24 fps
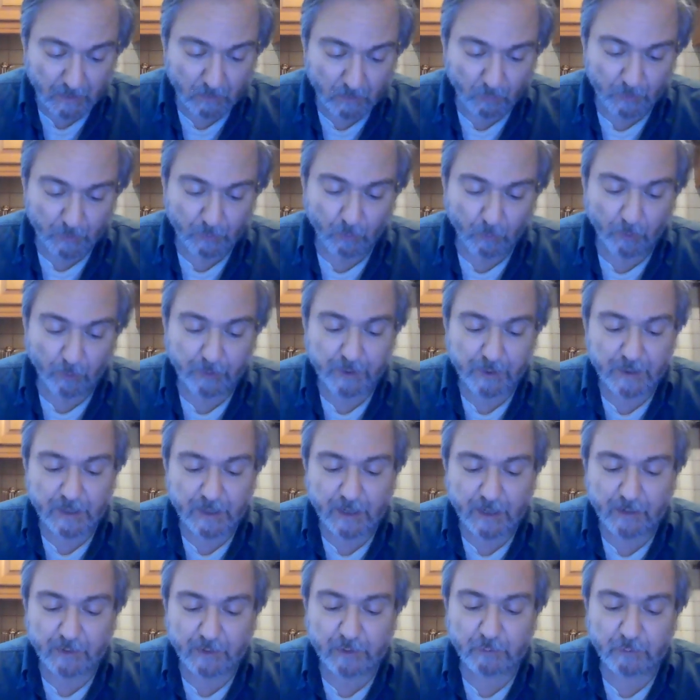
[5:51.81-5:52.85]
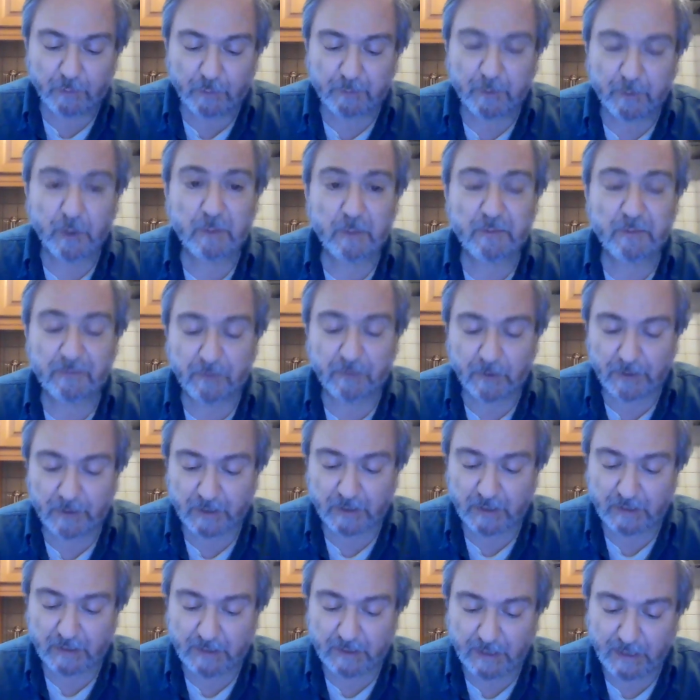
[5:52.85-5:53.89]
We work in areas where permafrost
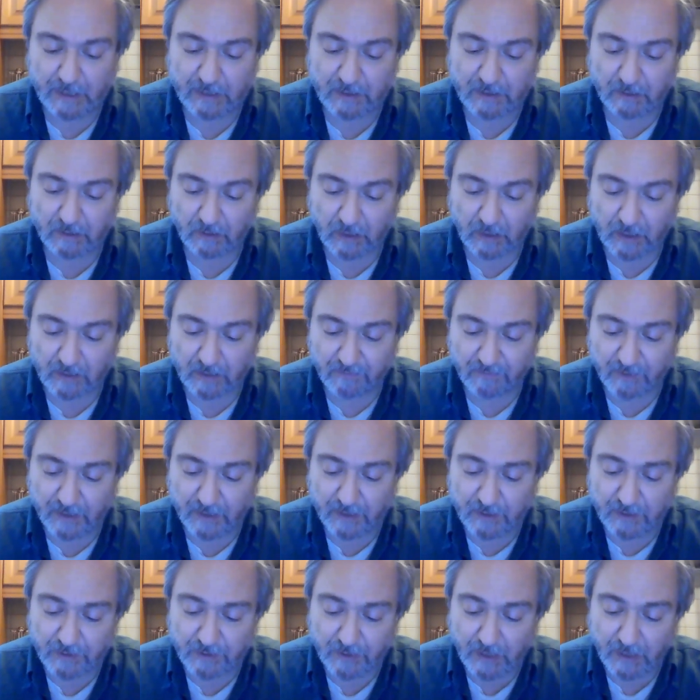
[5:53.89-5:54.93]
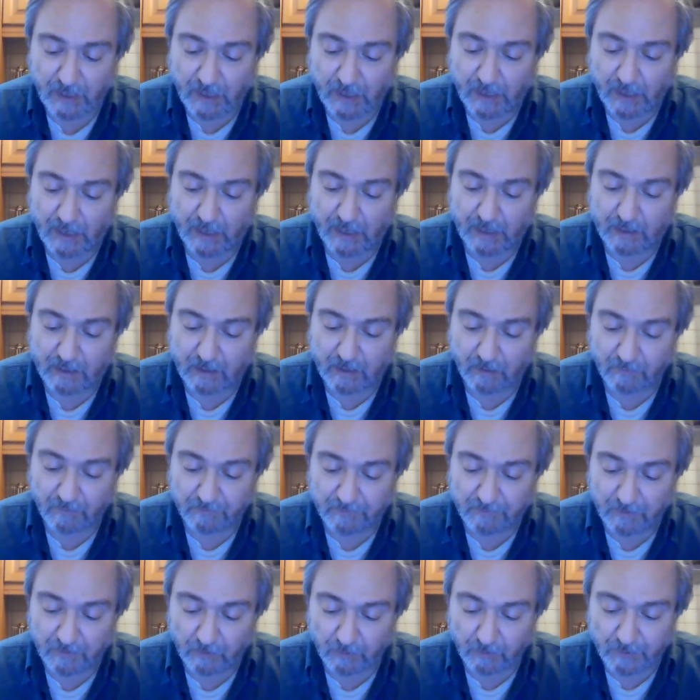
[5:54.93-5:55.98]
contains a lot of ice, and our
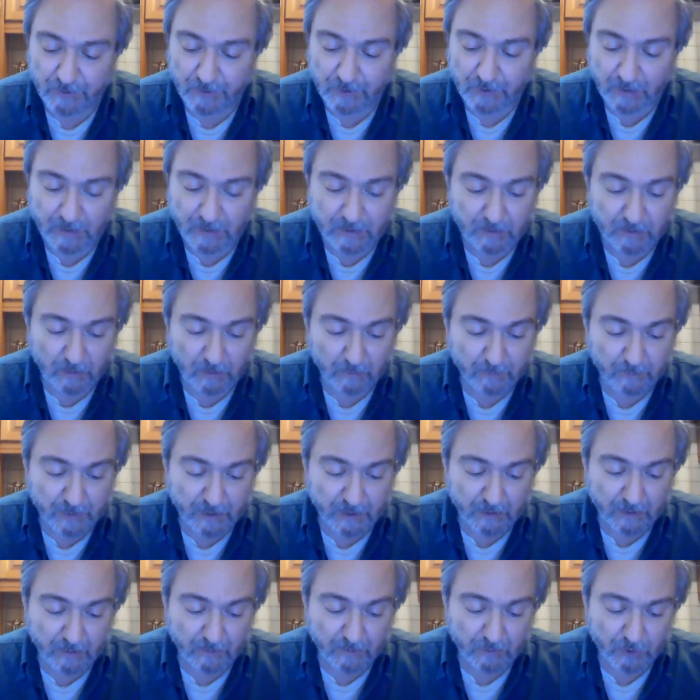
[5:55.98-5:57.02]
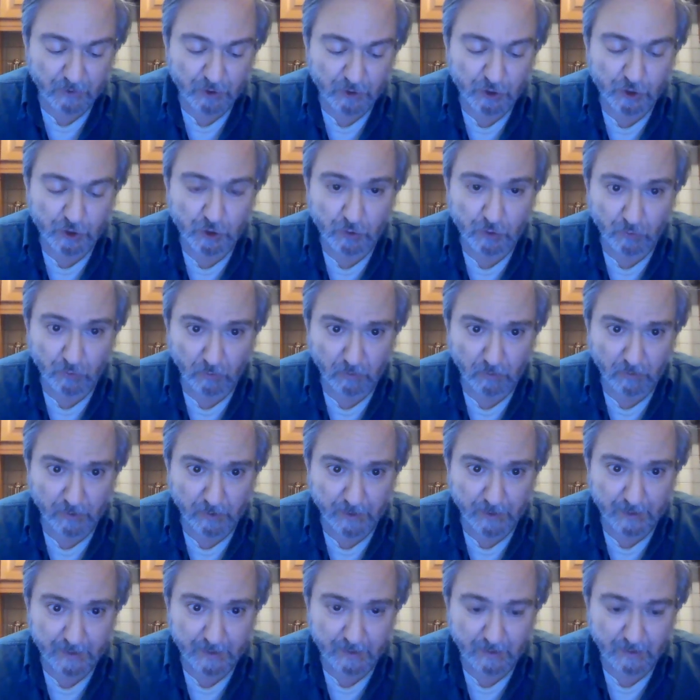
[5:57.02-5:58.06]
field sites are being
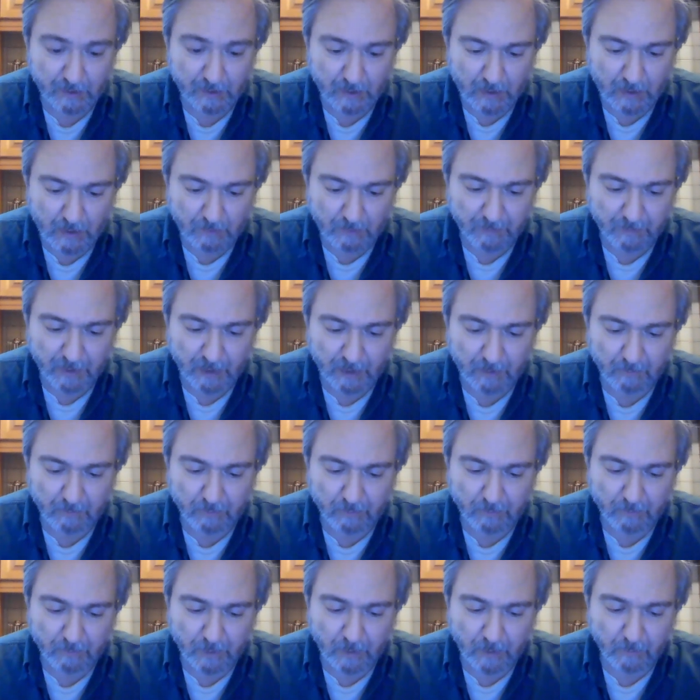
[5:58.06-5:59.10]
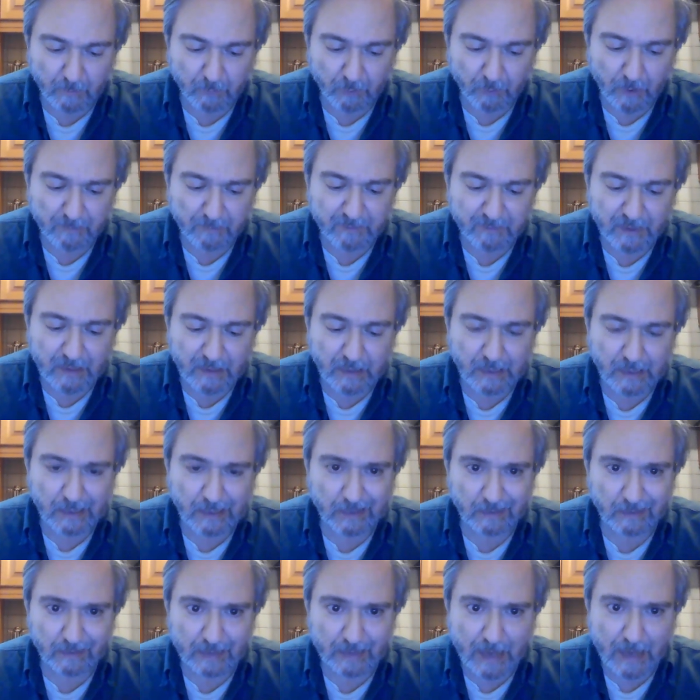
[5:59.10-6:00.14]
destroyed by an abrupt
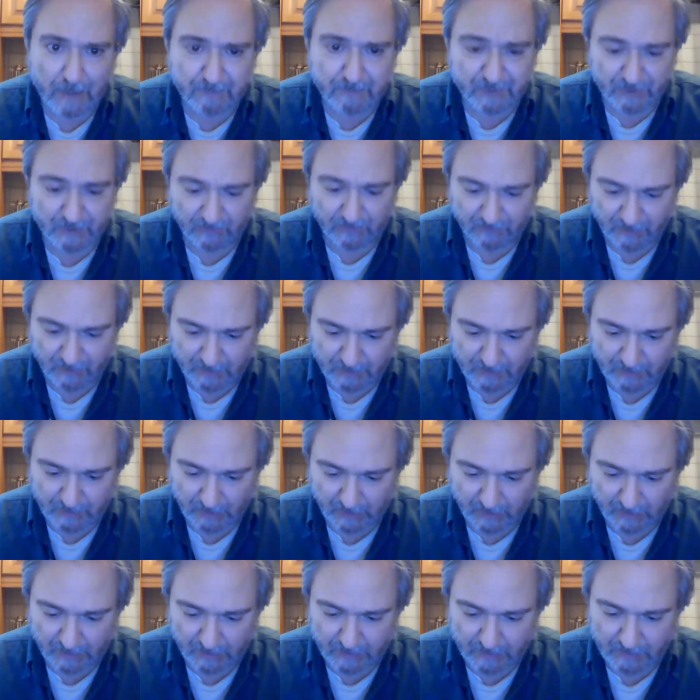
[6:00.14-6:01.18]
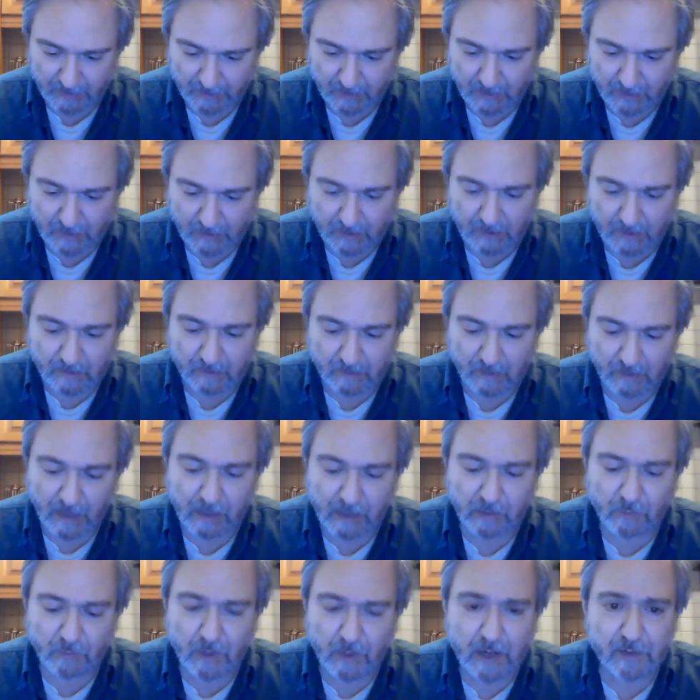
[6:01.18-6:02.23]
collapse of this ice,
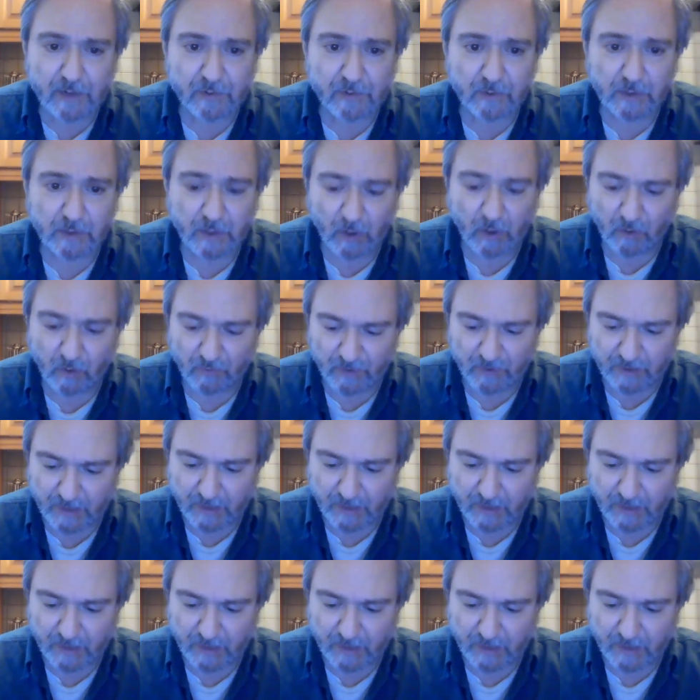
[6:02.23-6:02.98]
not gradually over